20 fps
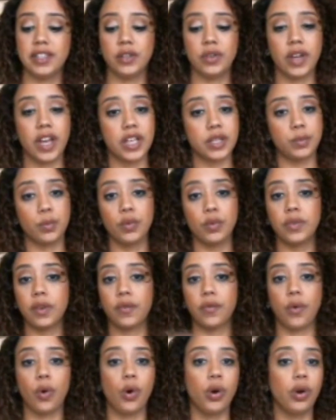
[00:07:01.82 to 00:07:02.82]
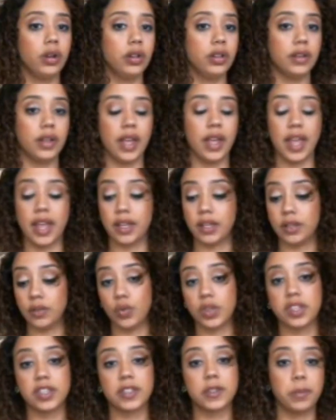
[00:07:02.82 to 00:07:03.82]
you guys moving forward and
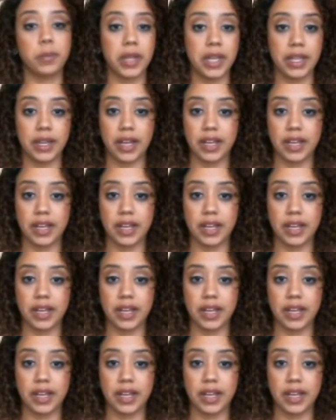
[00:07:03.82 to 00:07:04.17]
with speed.